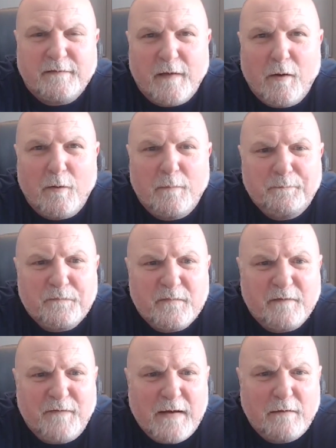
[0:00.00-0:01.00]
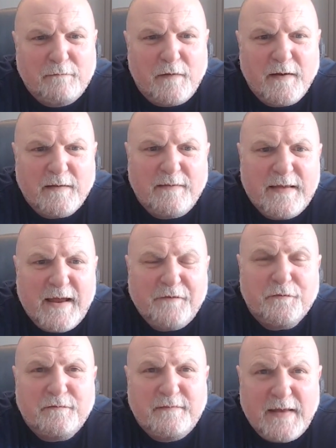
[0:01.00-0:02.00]
So the final verdict, the
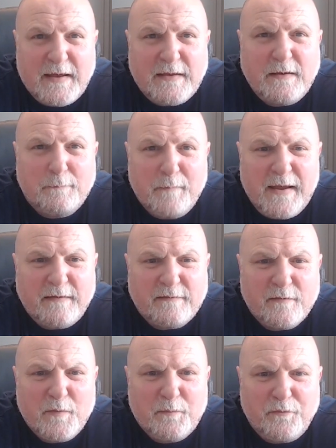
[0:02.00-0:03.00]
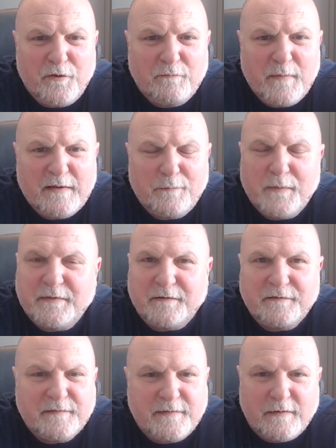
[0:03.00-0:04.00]
Angels did make some improvements, but
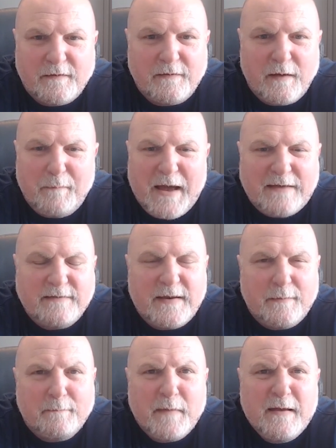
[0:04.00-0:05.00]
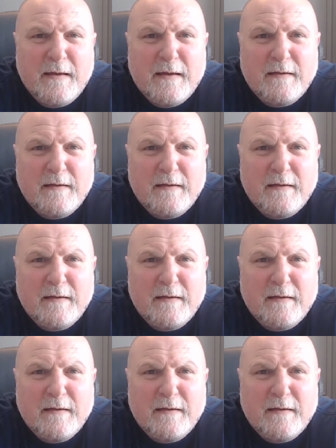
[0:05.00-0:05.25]
they're still a bad team.